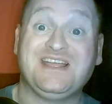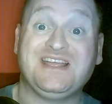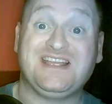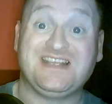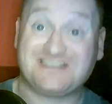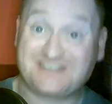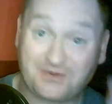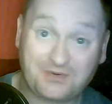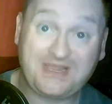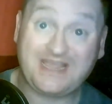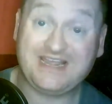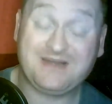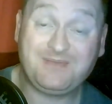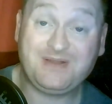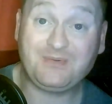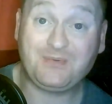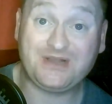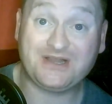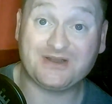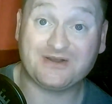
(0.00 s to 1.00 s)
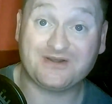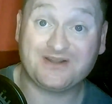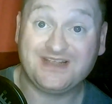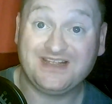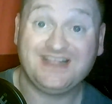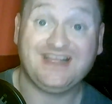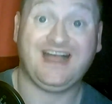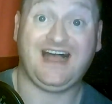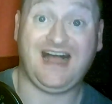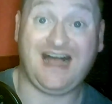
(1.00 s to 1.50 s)
It's okay to be weird.
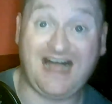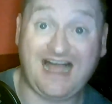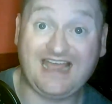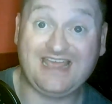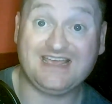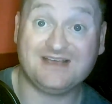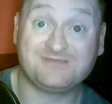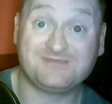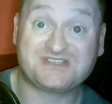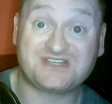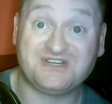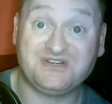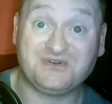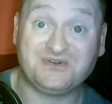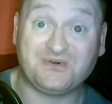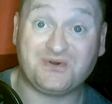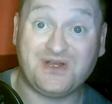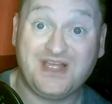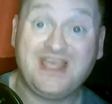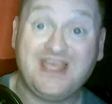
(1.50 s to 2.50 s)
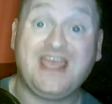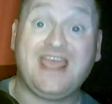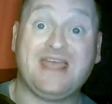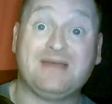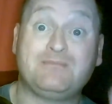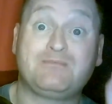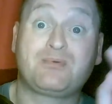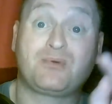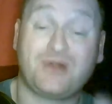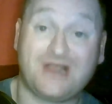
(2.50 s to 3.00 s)
I am too.
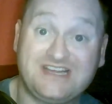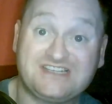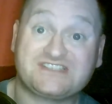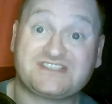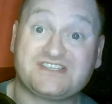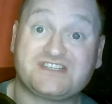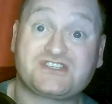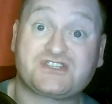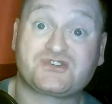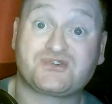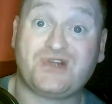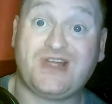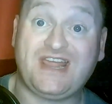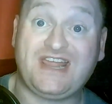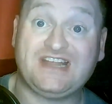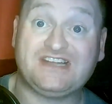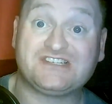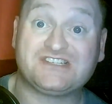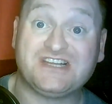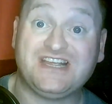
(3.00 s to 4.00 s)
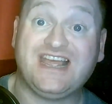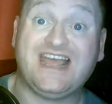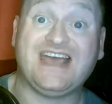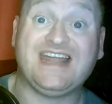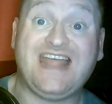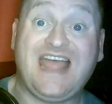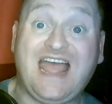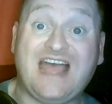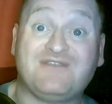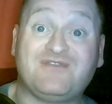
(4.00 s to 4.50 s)
Embrace the strange, and
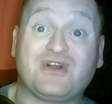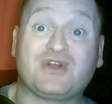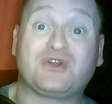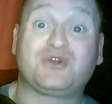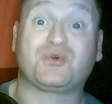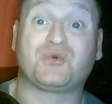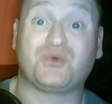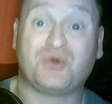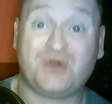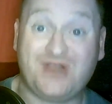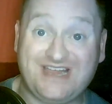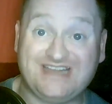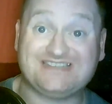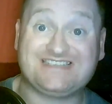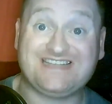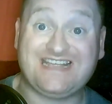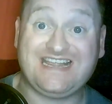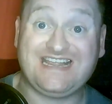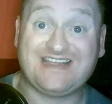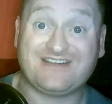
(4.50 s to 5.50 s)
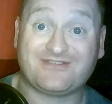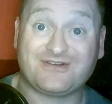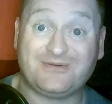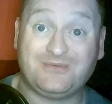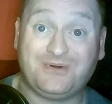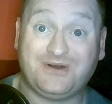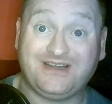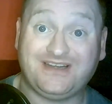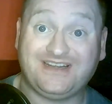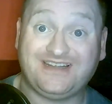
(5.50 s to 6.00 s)
have a great day,
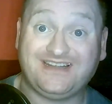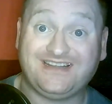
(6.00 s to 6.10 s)
everyone.